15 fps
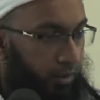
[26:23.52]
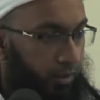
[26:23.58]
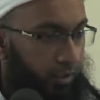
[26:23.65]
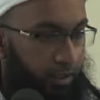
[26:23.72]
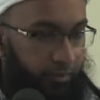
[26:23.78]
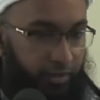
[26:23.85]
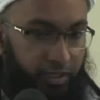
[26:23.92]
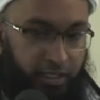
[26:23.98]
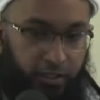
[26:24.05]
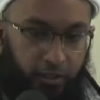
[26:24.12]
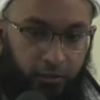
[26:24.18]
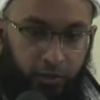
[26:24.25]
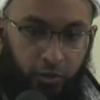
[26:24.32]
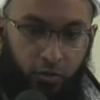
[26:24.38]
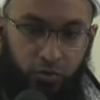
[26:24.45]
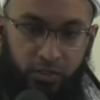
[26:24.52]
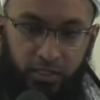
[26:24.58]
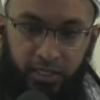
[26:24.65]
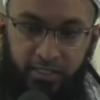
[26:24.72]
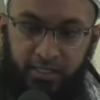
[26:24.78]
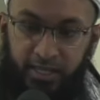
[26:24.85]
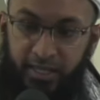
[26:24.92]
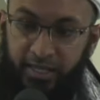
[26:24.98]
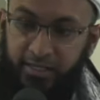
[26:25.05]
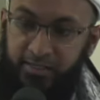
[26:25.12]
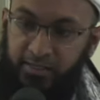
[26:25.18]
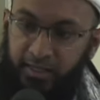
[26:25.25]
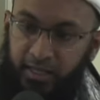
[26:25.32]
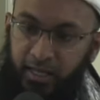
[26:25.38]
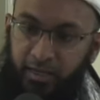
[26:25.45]
And then he continues, he said,
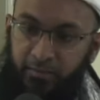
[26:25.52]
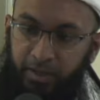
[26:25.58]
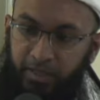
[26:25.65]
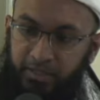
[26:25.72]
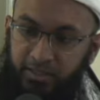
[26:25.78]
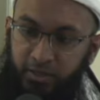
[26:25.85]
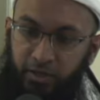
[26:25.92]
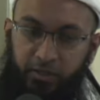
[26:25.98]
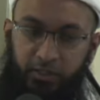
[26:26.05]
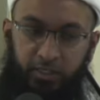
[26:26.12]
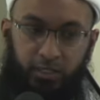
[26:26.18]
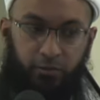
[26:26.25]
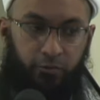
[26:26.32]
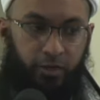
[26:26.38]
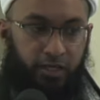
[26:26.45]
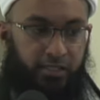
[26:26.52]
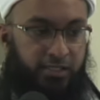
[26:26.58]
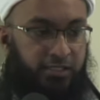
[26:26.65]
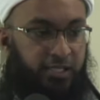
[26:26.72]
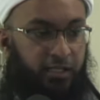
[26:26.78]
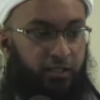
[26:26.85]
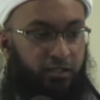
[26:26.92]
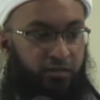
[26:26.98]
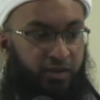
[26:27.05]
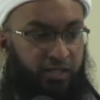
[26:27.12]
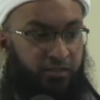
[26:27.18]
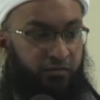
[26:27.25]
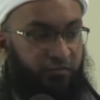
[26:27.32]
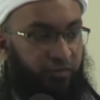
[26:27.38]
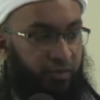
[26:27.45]
Islam has certainly raised the status of
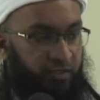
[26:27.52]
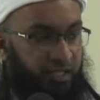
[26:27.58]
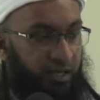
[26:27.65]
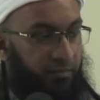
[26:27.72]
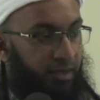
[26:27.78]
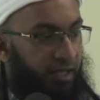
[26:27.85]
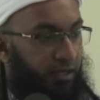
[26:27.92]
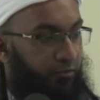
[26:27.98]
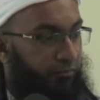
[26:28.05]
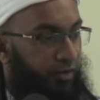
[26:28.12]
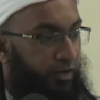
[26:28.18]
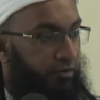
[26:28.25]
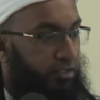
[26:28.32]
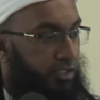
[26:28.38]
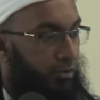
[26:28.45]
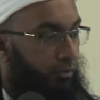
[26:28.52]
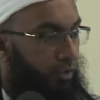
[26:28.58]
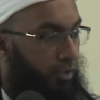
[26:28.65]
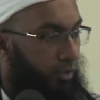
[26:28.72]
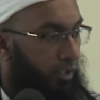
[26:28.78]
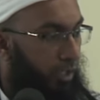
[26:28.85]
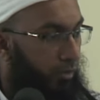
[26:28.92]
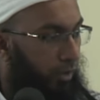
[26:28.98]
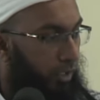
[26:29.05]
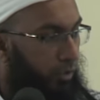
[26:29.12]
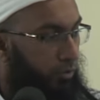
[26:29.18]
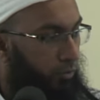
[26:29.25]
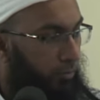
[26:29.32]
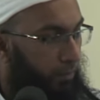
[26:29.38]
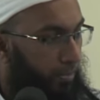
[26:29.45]
Hazrat Salman al-Farsi radiallahu
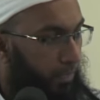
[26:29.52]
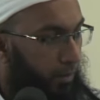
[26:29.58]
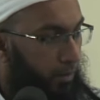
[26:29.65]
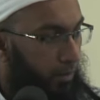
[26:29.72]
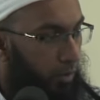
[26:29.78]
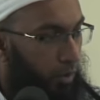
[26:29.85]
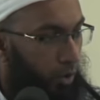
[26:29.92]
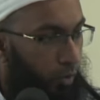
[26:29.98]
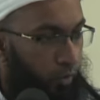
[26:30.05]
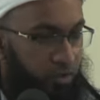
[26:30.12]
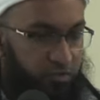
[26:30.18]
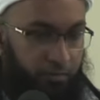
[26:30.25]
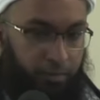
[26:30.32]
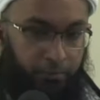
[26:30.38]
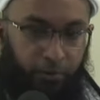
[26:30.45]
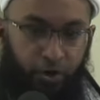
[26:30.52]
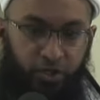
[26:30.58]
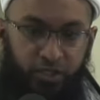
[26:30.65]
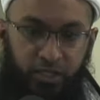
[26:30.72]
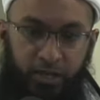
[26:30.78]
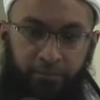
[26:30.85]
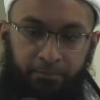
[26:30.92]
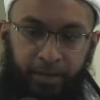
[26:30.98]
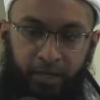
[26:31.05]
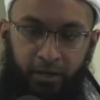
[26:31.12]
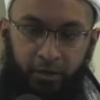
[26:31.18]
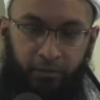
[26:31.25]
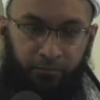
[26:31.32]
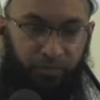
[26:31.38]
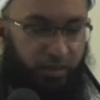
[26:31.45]
anhu, who was from the Persian
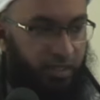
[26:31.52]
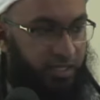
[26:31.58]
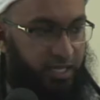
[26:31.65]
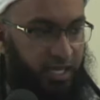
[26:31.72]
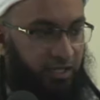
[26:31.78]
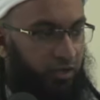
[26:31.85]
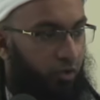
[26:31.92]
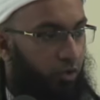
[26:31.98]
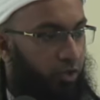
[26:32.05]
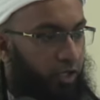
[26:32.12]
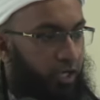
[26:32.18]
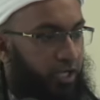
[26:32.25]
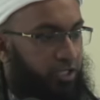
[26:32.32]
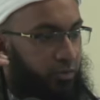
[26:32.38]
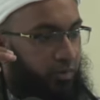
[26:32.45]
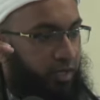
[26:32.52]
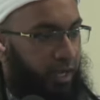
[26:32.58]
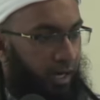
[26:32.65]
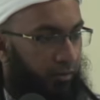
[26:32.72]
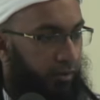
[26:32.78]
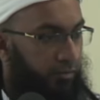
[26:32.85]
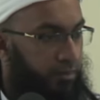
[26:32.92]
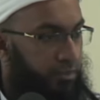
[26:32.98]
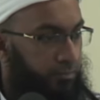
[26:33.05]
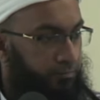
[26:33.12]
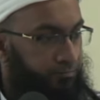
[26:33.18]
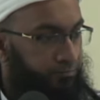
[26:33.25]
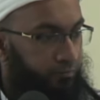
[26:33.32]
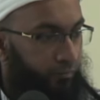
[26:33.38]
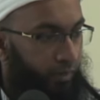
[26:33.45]
Empire. He had no connection with the Arabs.
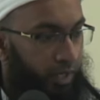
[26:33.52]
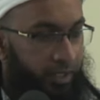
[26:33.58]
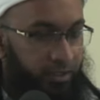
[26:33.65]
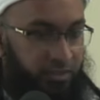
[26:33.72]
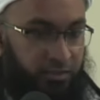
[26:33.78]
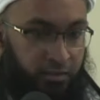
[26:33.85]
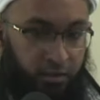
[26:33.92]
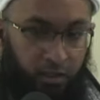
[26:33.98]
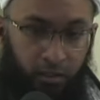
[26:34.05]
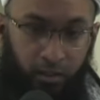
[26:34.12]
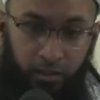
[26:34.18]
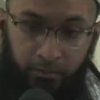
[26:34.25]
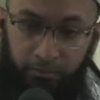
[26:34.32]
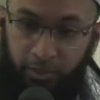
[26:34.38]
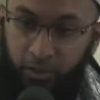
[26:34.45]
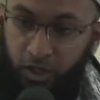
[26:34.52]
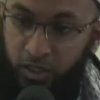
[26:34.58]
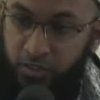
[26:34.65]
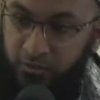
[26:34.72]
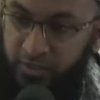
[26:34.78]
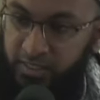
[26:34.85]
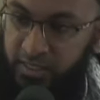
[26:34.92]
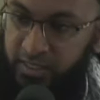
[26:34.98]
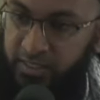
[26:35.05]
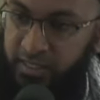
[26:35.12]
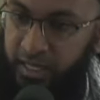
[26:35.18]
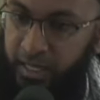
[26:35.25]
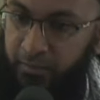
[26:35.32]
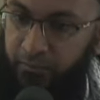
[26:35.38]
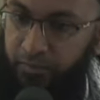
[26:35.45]
And because of his
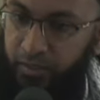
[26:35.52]
Islam,